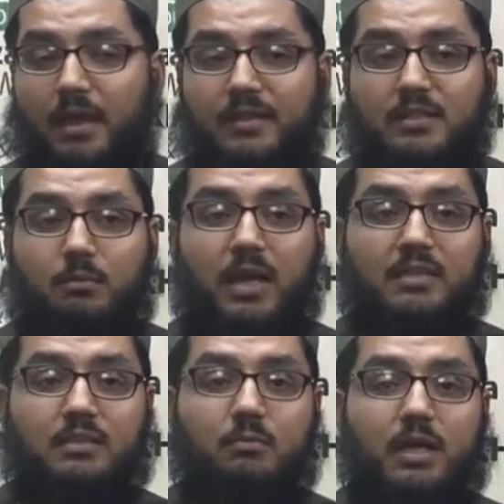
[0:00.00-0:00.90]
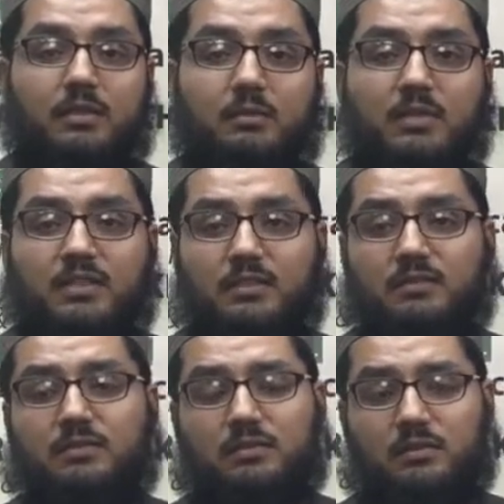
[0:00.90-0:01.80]
As they're passing by them, they
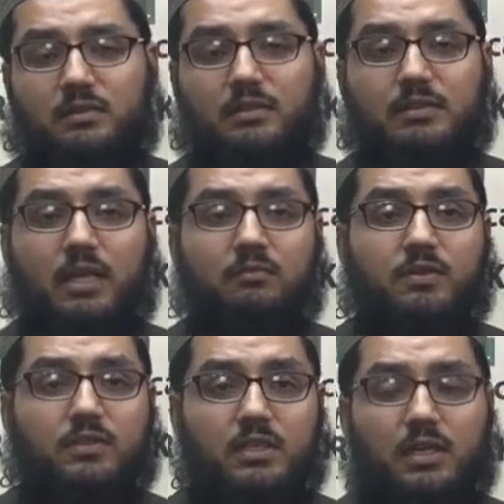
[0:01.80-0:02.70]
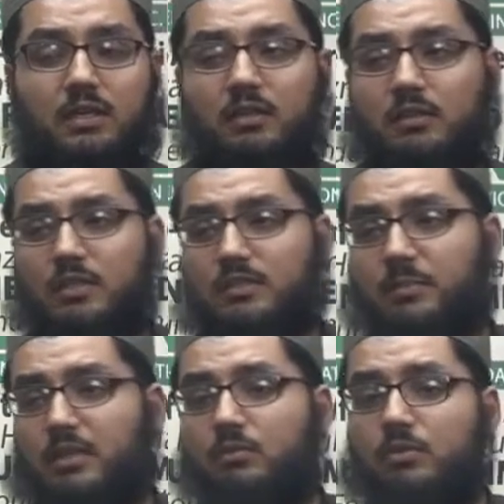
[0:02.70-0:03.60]
says, it's time for Salah, let's
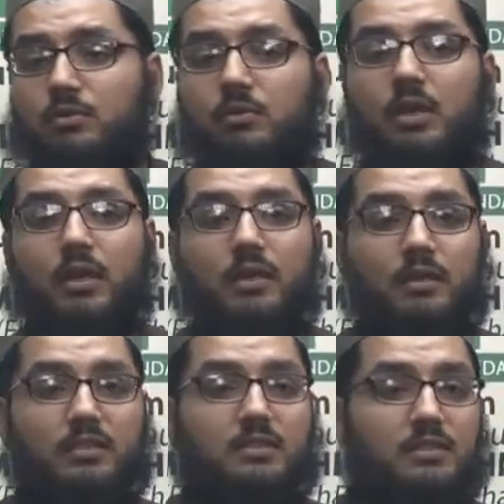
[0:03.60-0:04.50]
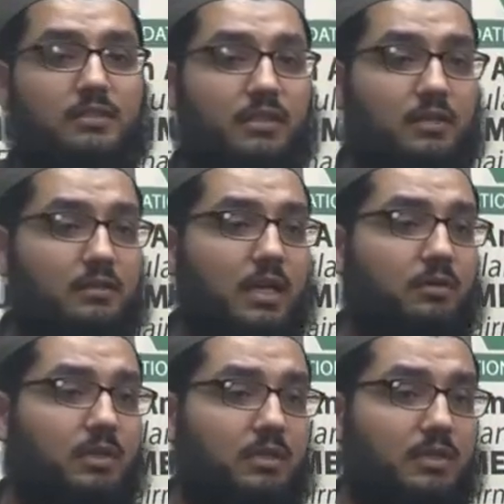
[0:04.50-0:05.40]
make wudu and let's just settle
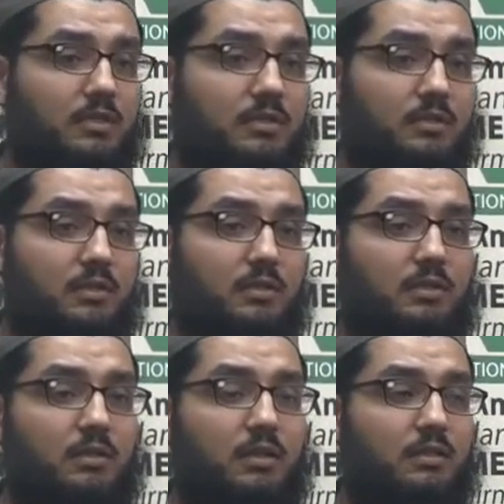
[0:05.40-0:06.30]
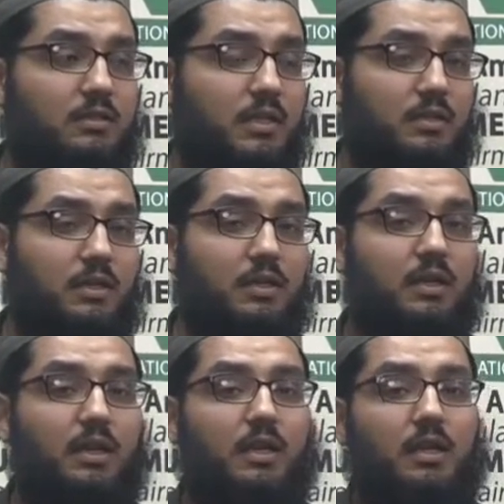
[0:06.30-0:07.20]
down in this area.
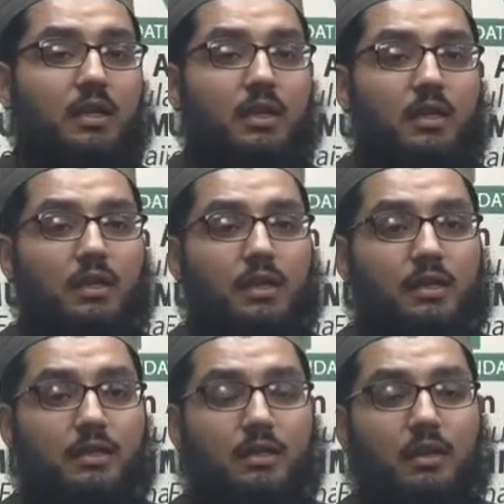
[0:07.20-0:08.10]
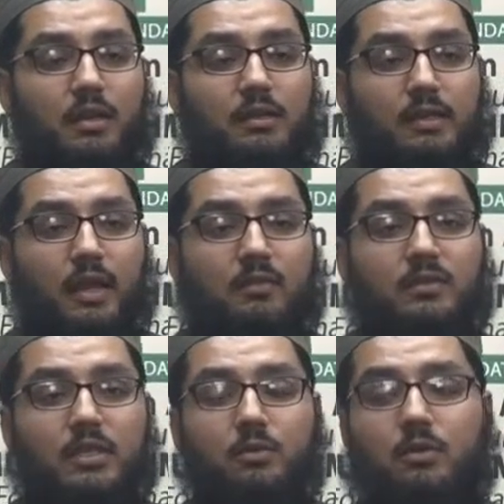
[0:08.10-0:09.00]
And then
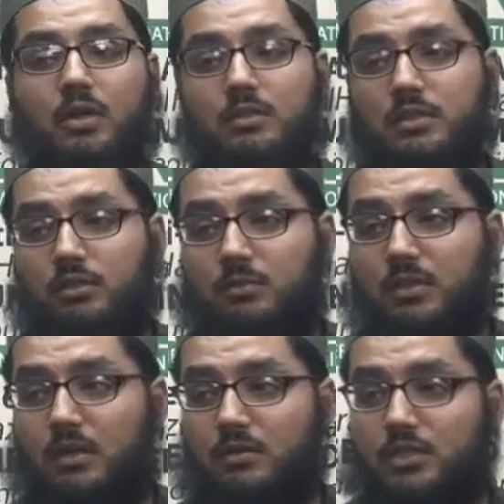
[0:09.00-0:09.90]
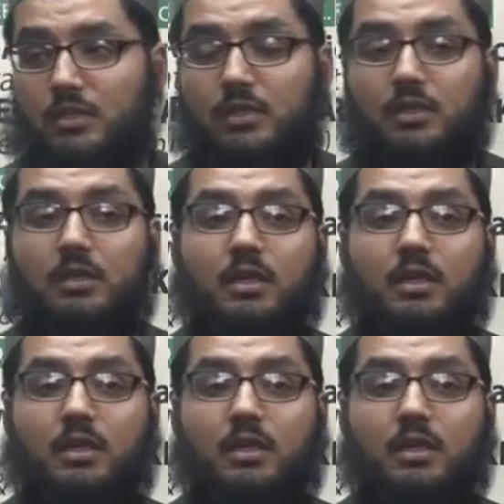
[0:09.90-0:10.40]
after that, we'll continue with our journey.